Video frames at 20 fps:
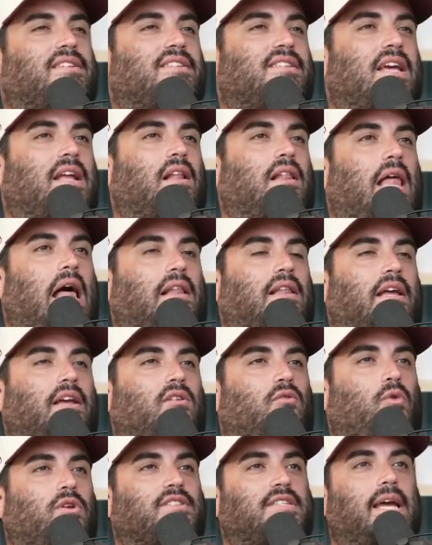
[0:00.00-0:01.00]
gets said a lot,
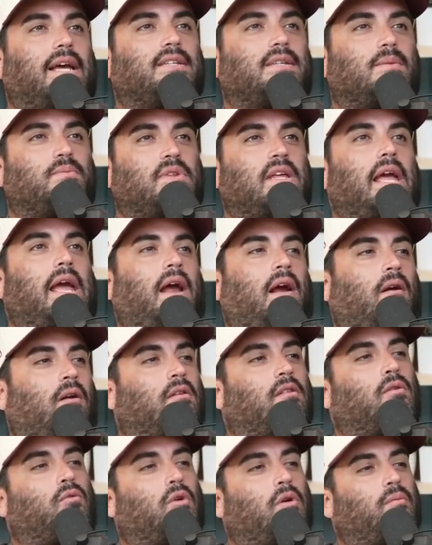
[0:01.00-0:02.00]
like what takes up the air
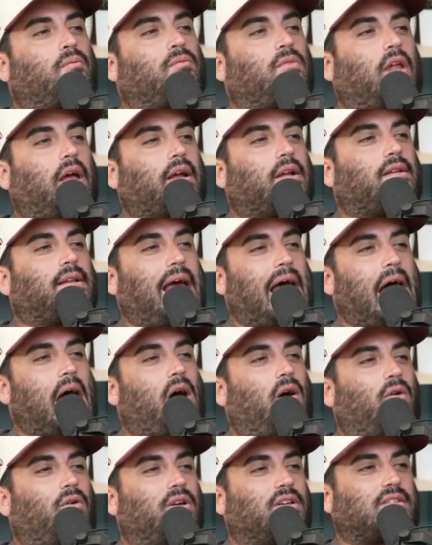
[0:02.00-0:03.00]
in the room like
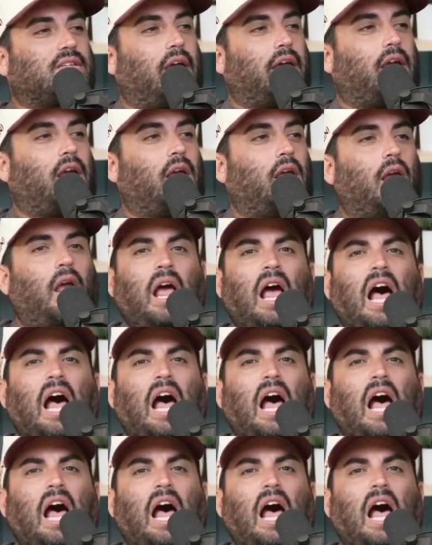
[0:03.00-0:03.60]
now is like,